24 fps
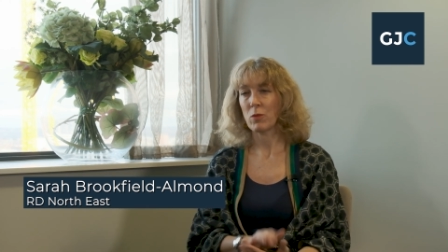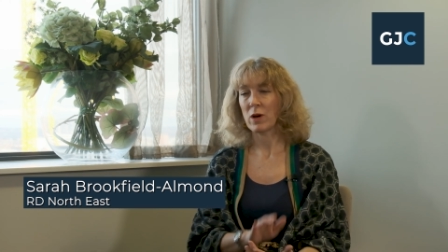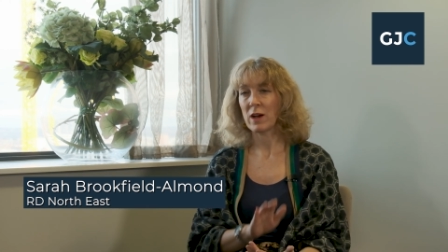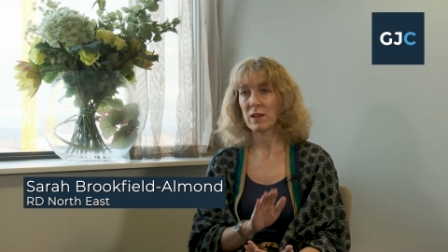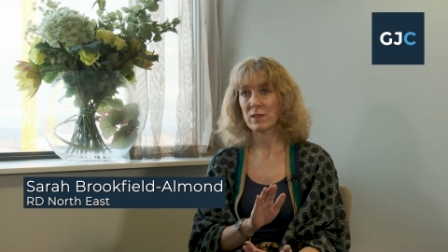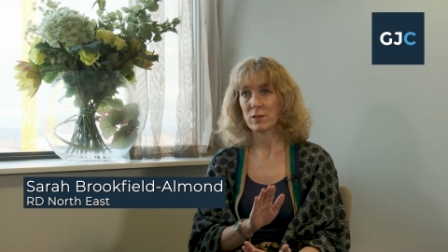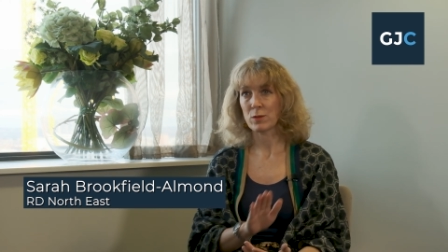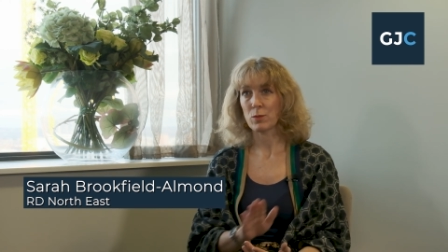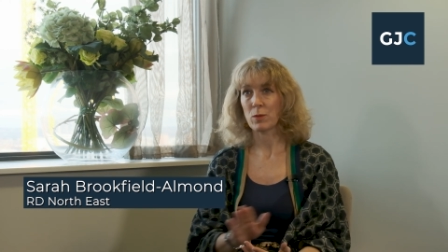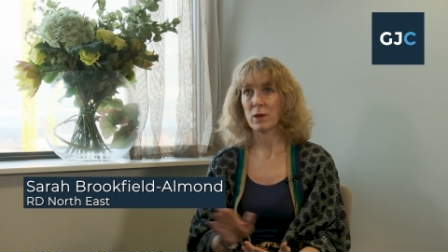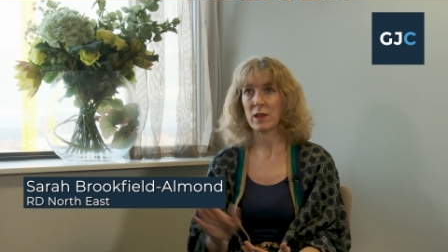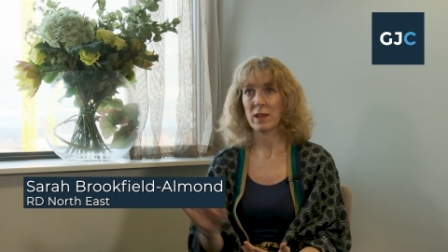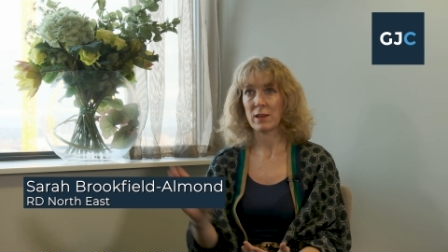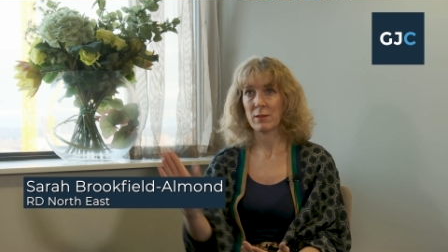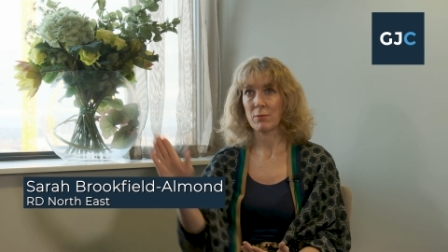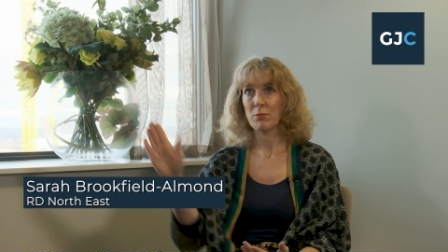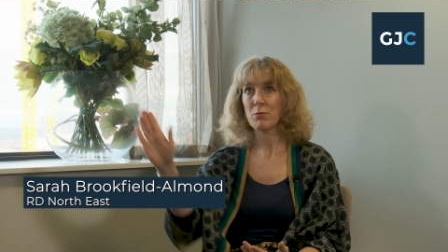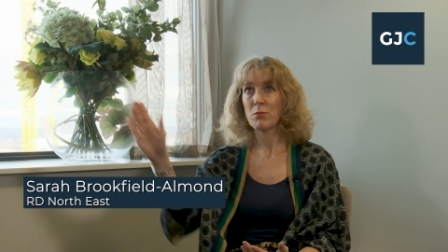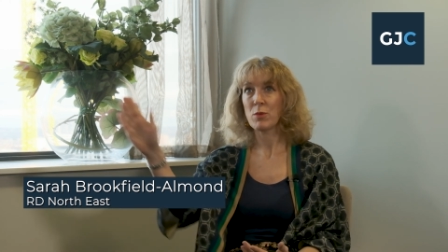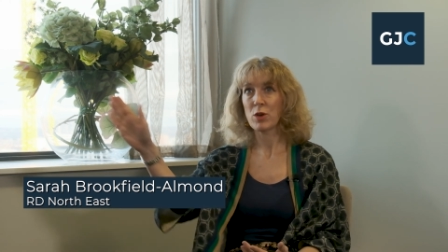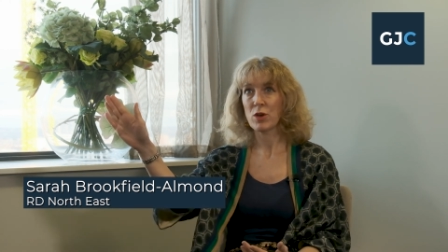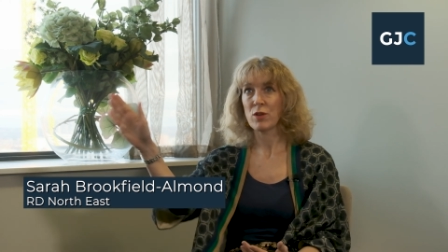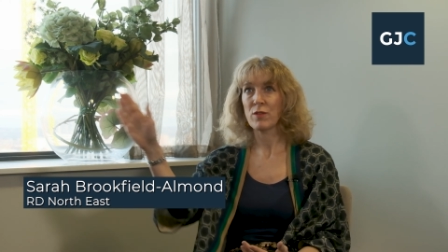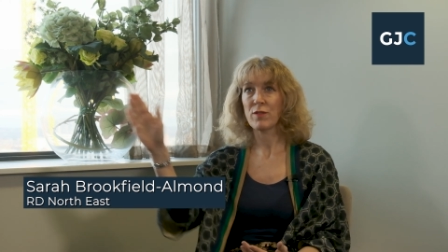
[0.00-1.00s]
as we
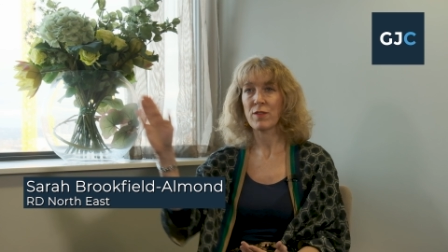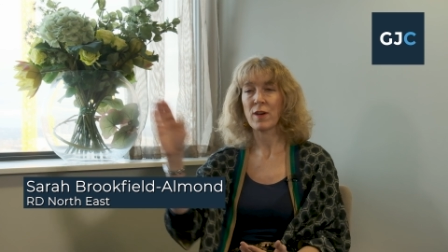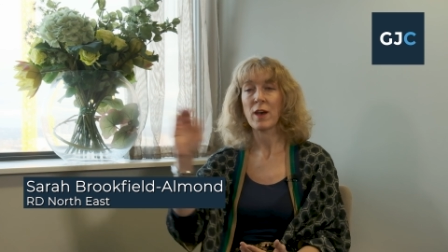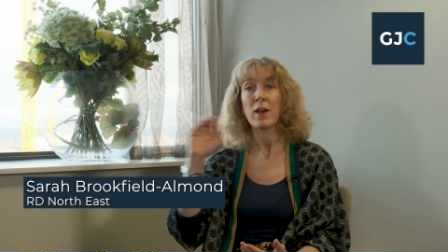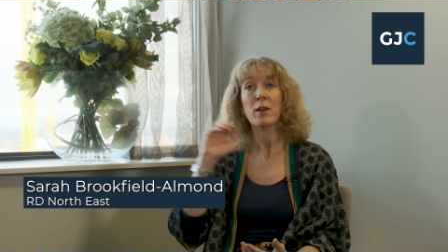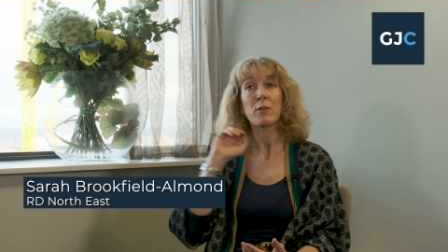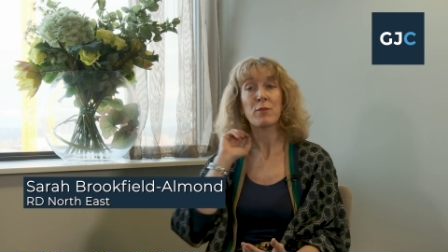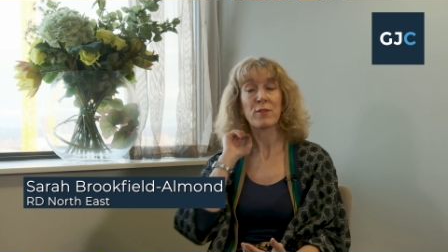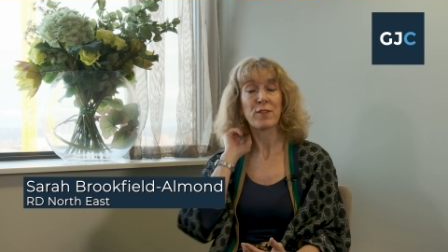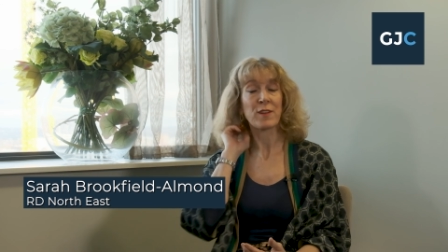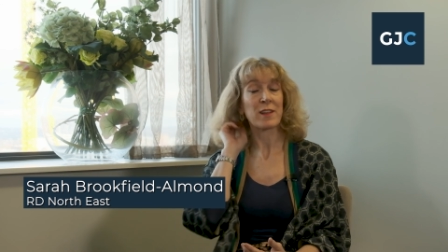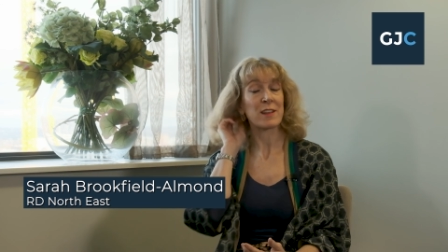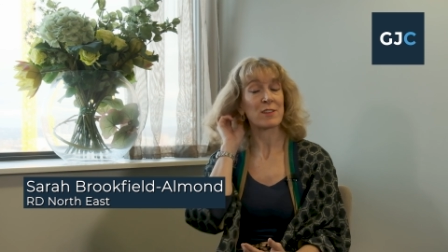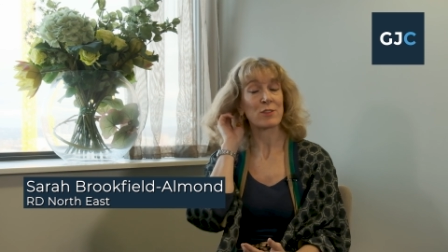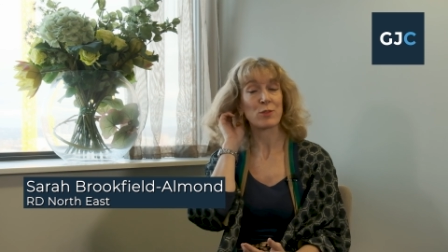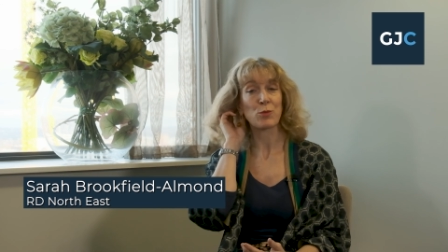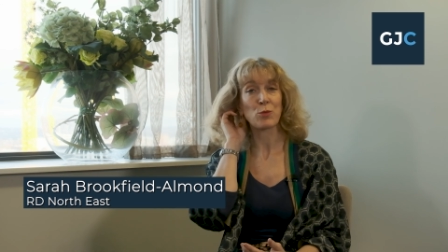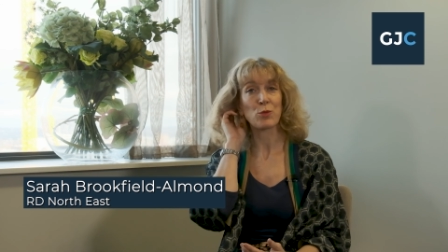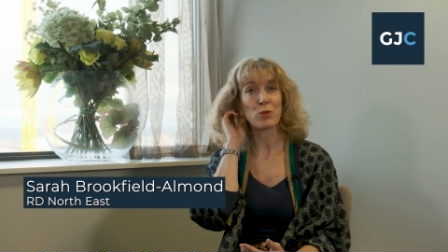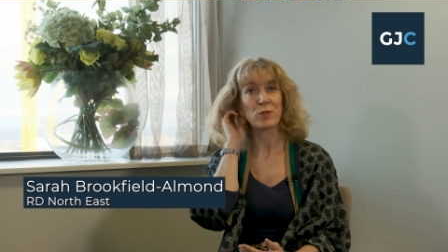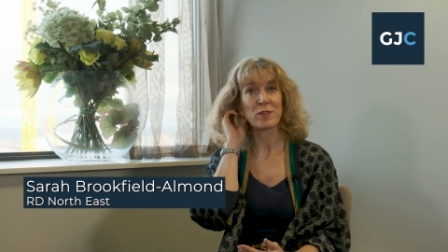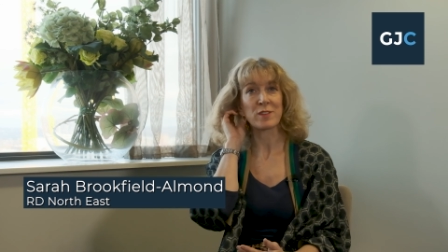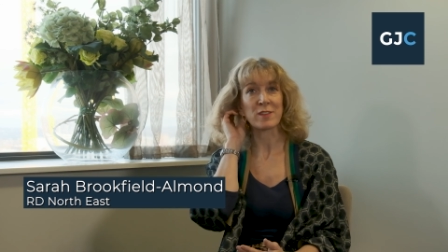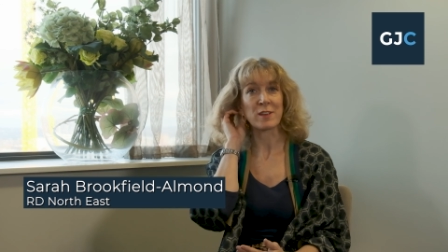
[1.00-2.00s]
move hopefully
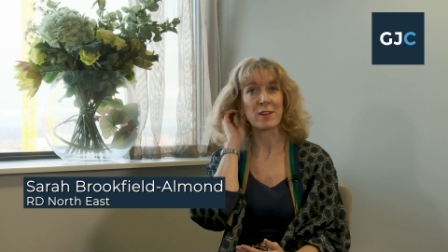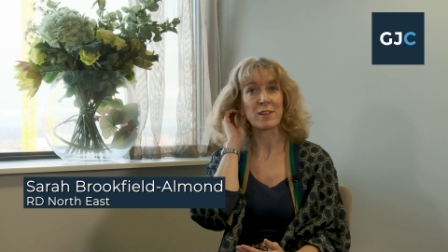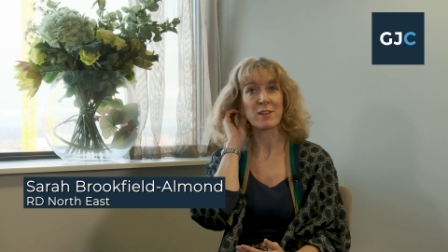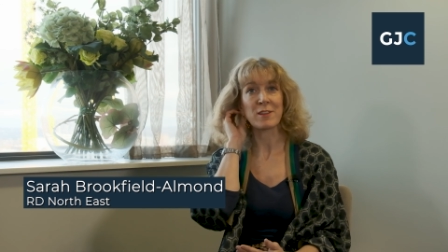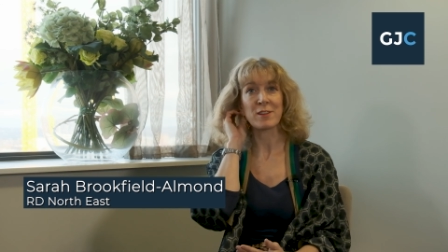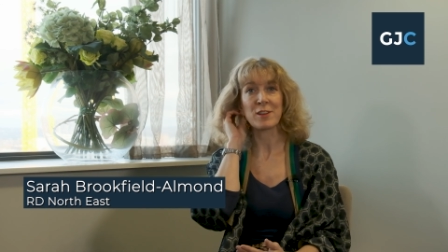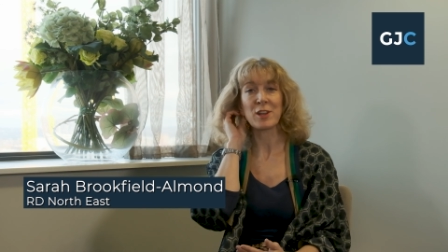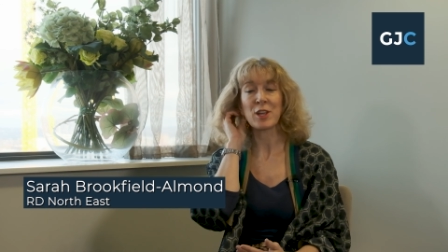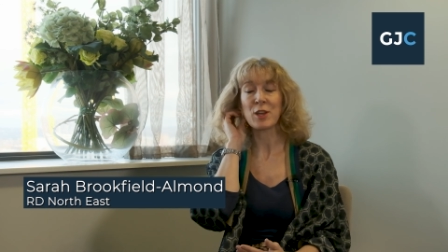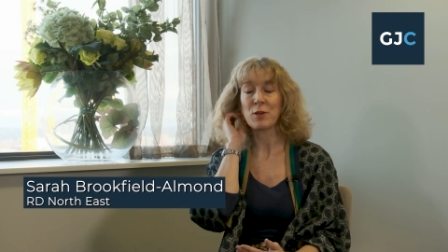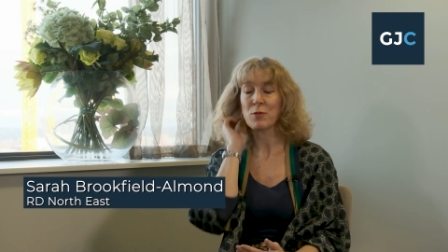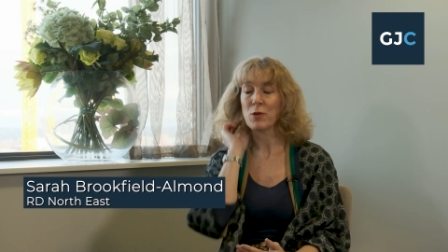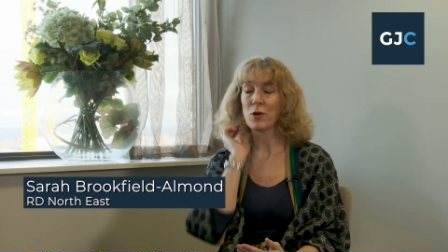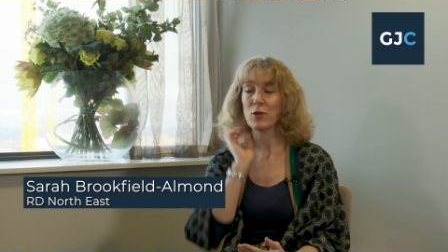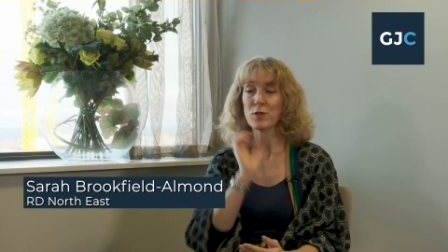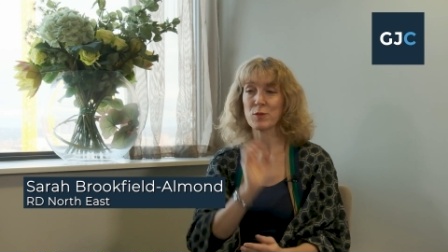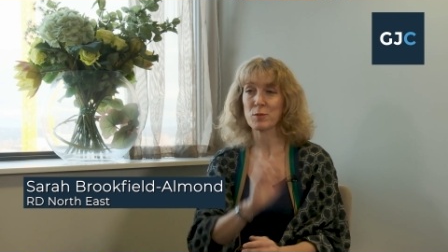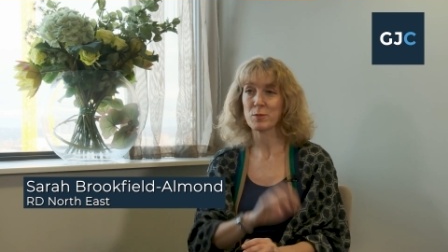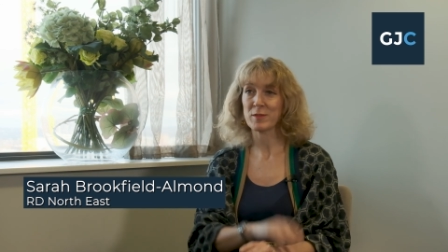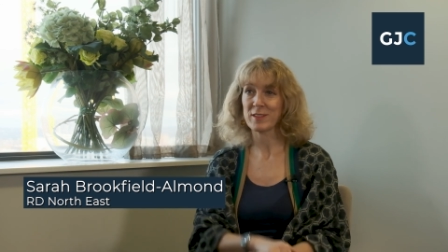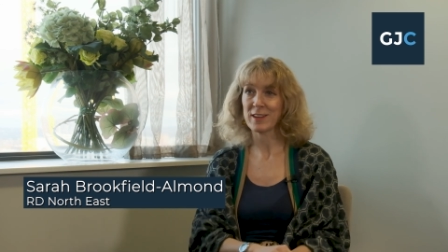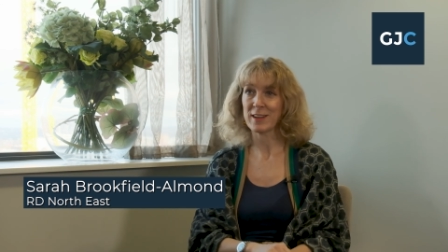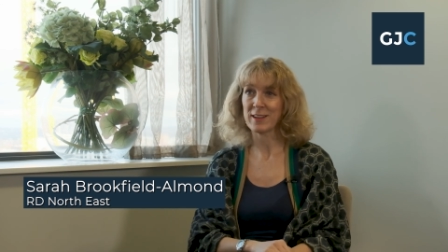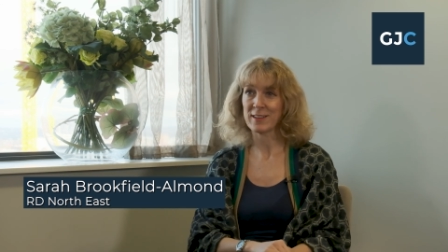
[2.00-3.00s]
towards a new
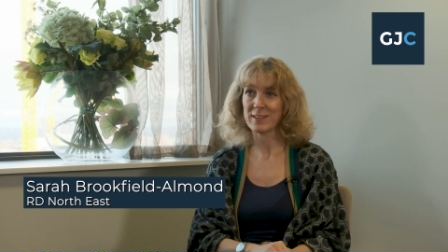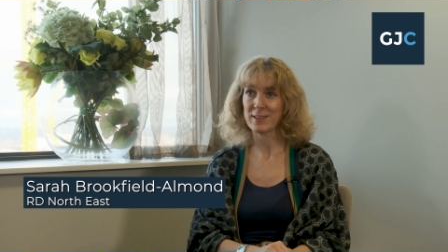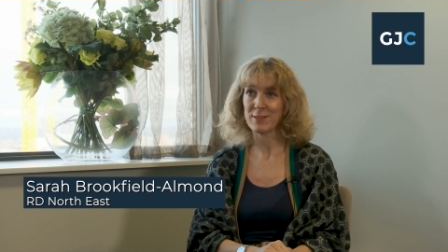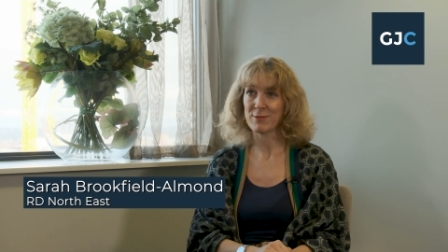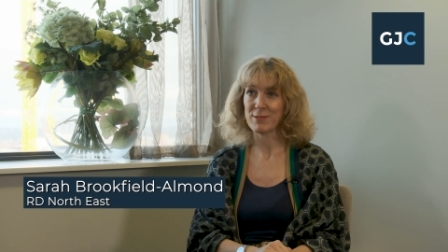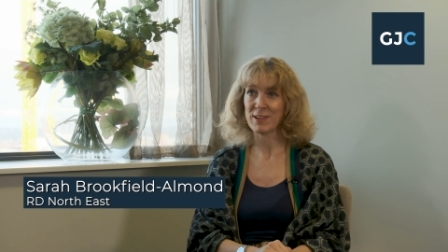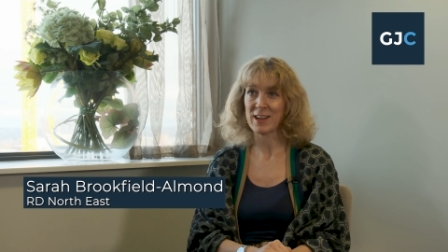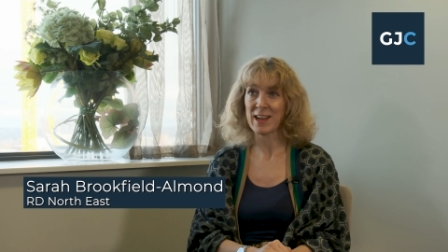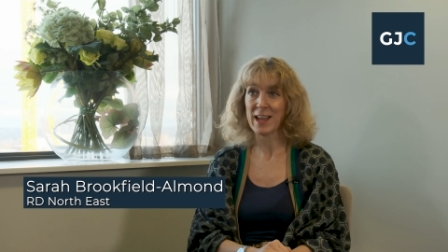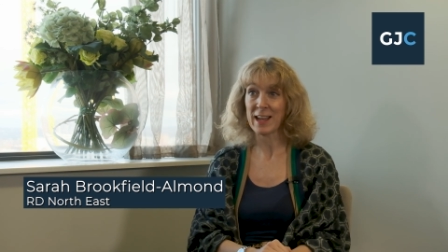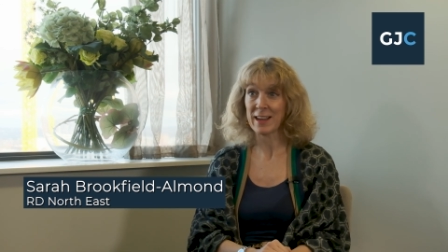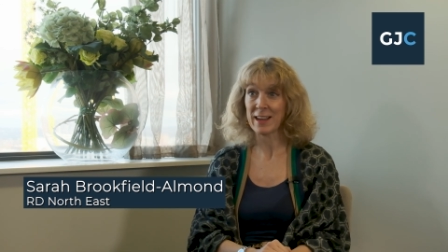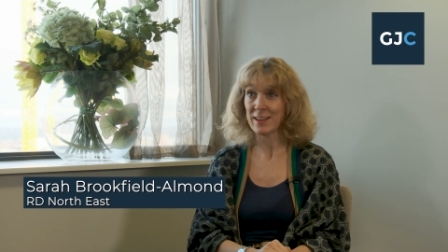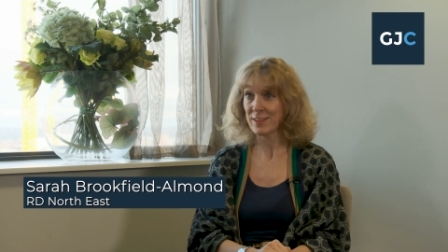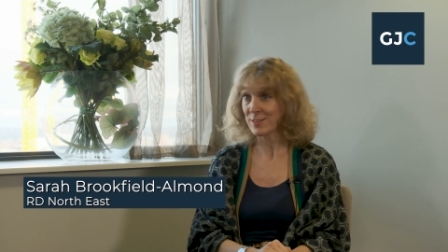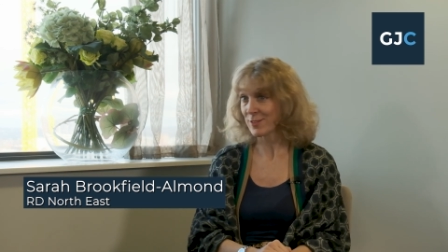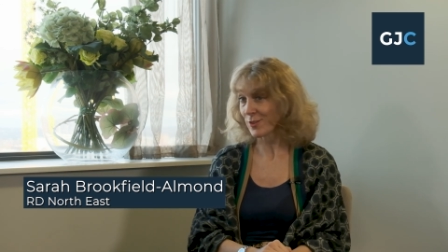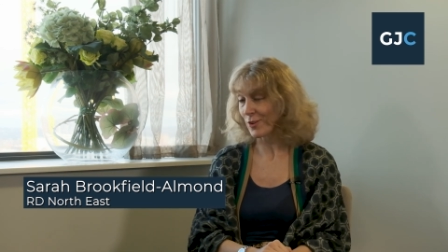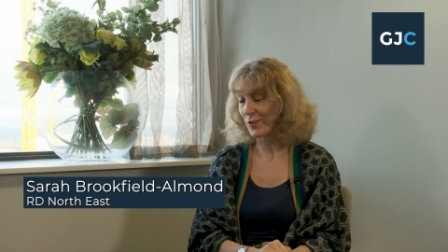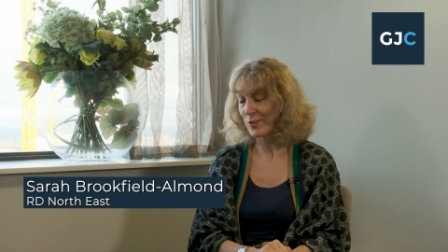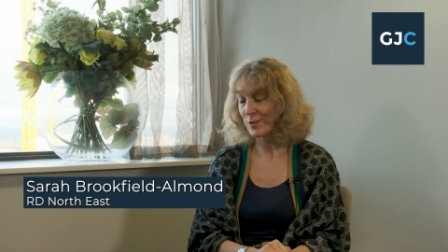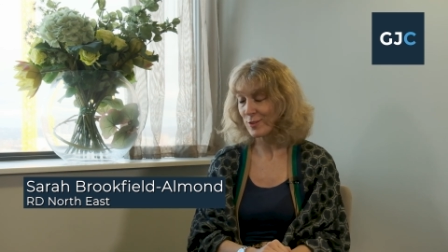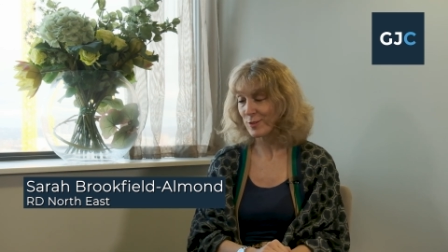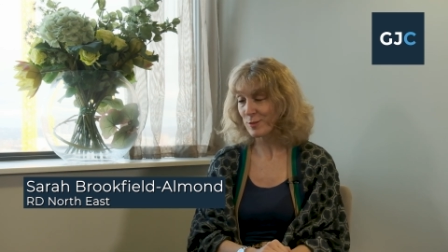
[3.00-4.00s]
hospitality
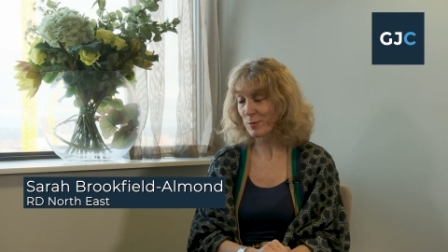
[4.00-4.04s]
renaissance